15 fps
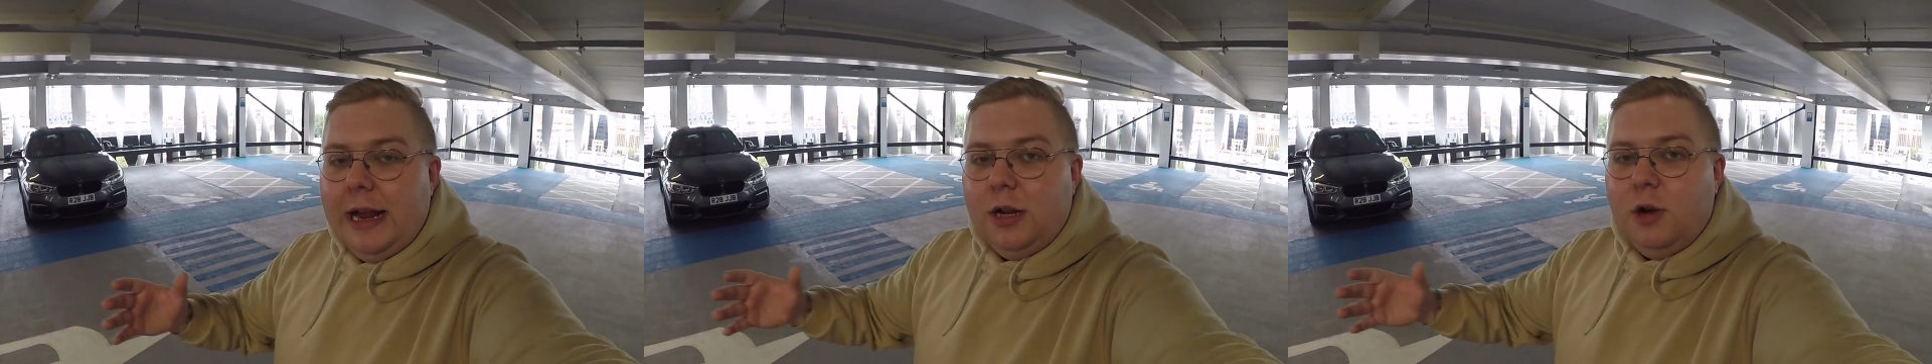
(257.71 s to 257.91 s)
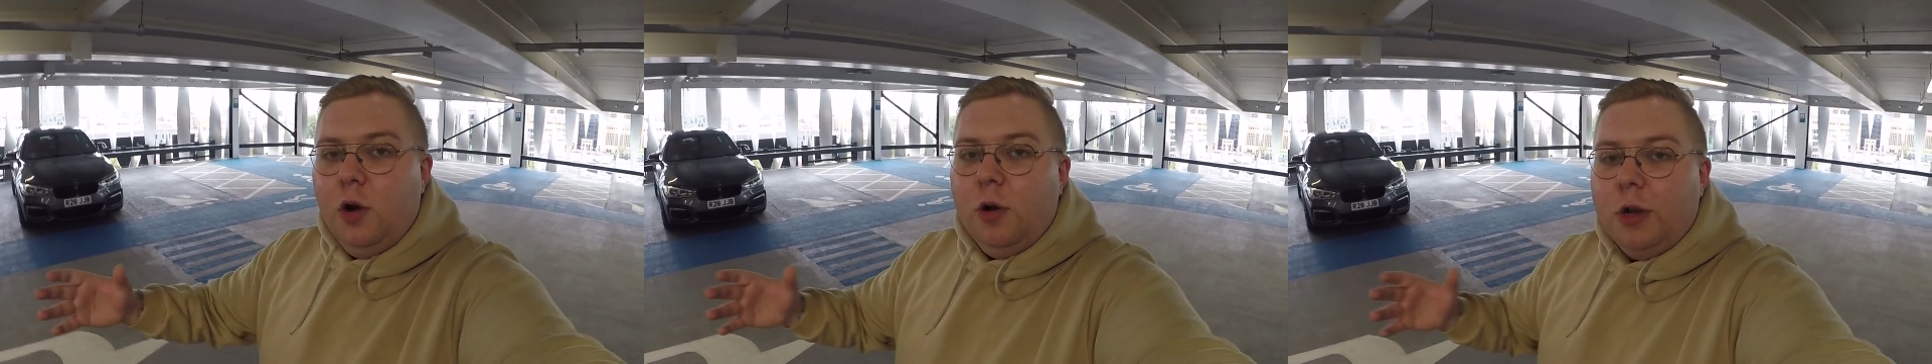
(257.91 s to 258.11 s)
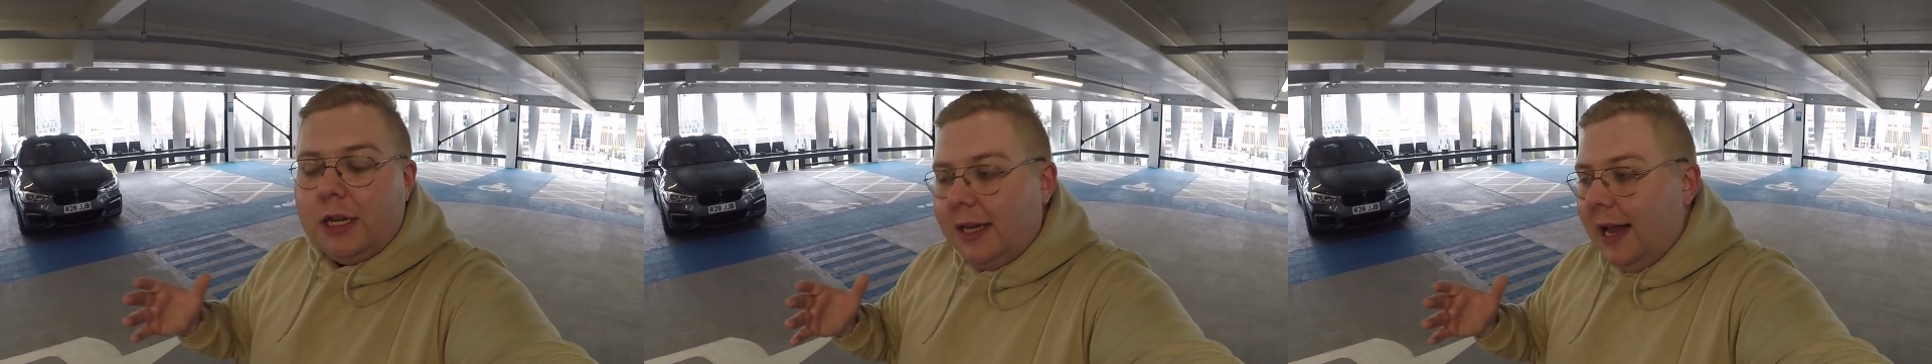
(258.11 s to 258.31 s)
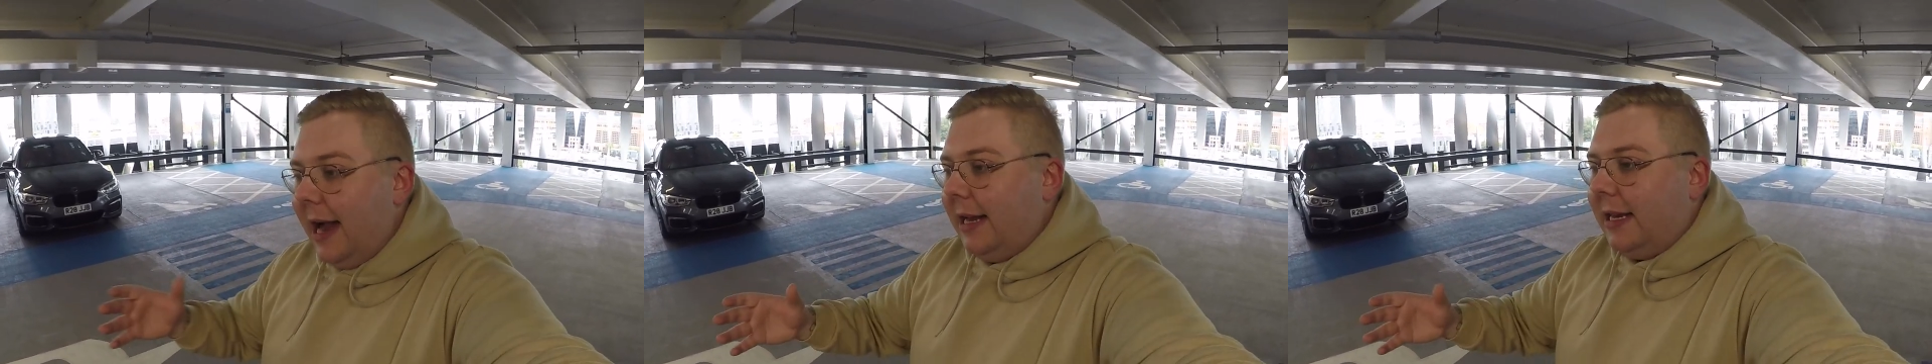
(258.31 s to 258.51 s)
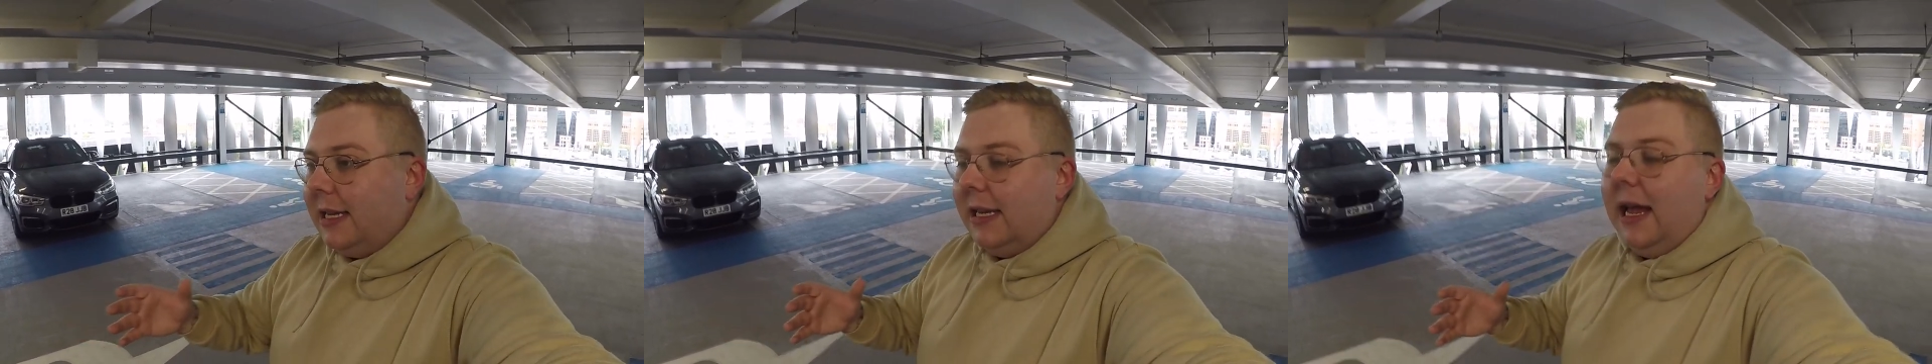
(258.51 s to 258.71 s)
It goes
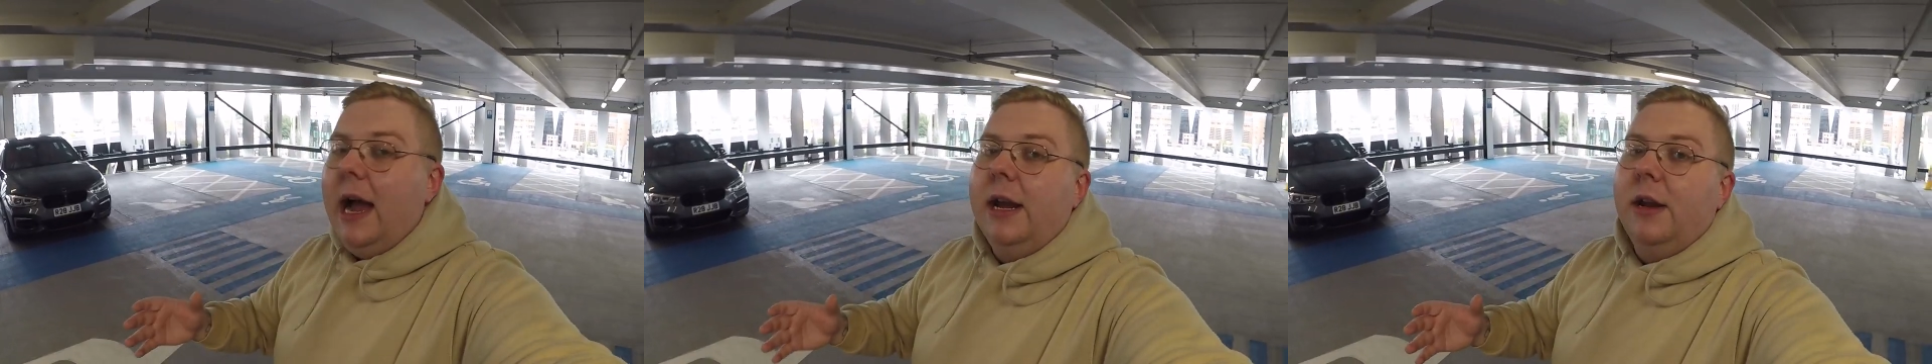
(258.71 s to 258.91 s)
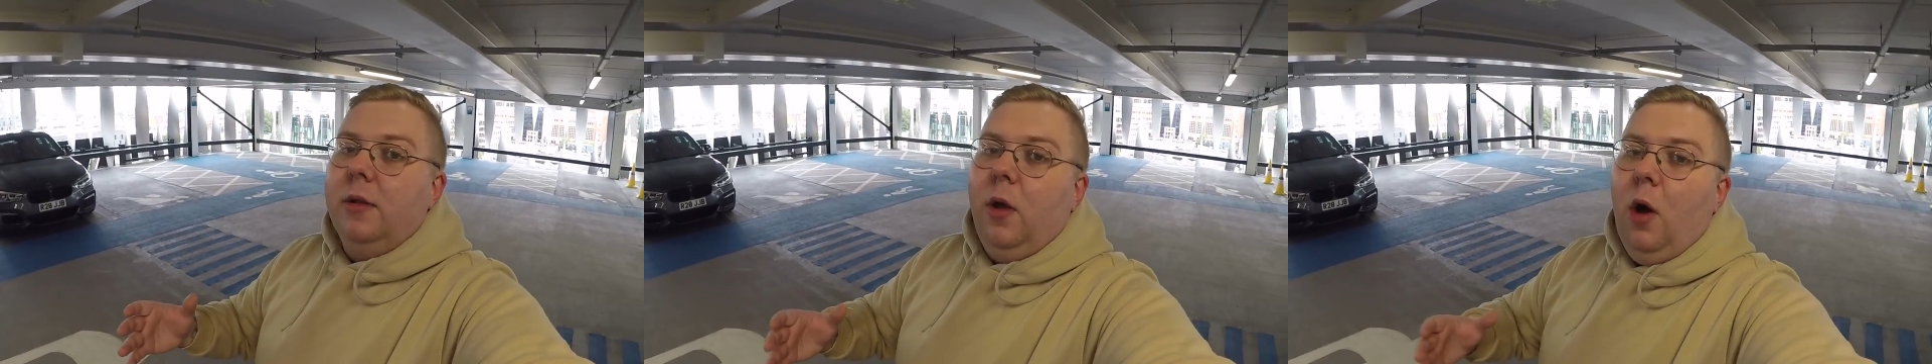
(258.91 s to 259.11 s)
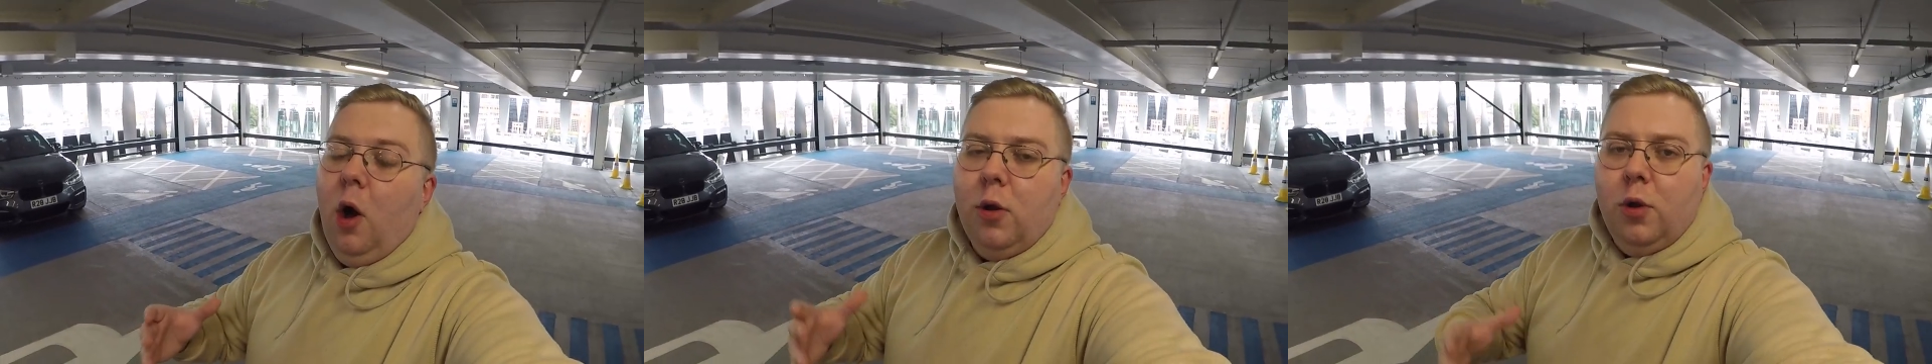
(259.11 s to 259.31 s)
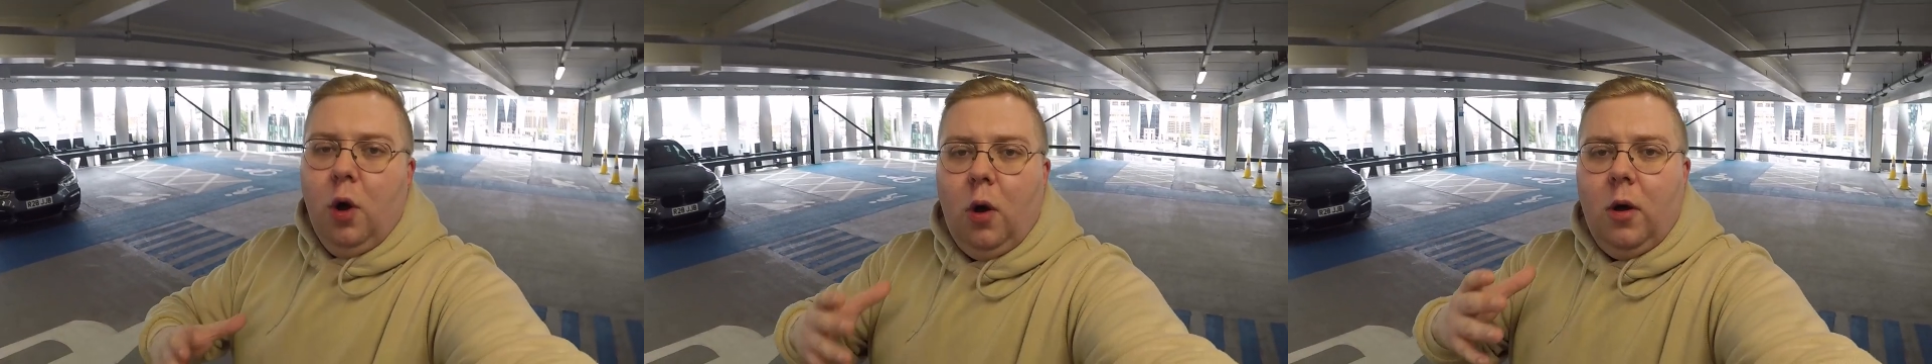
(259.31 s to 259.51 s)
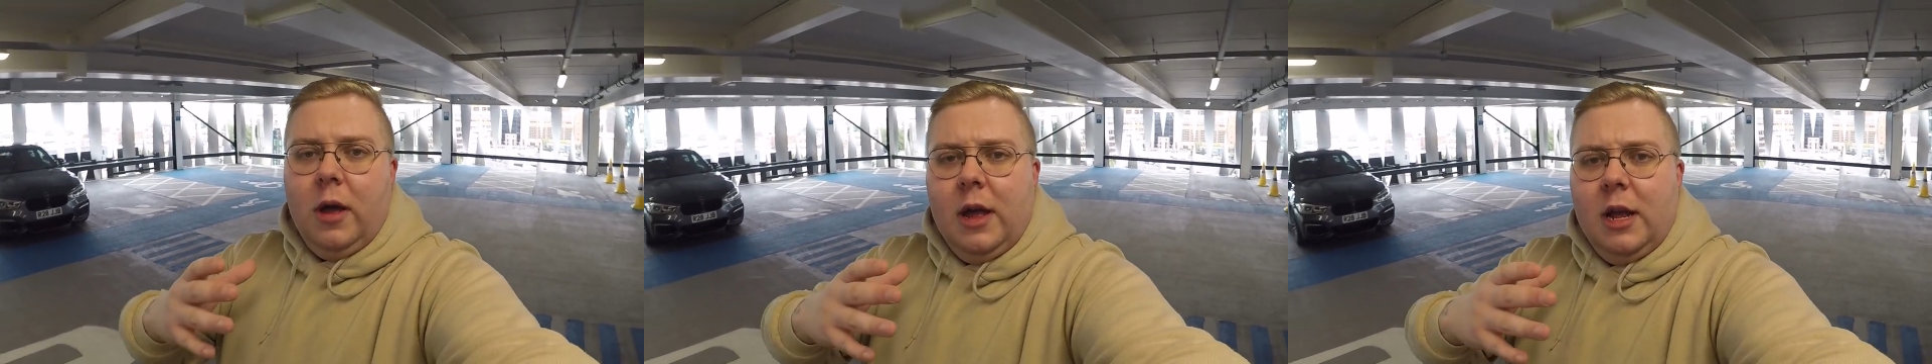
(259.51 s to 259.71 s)
side to side a lot and not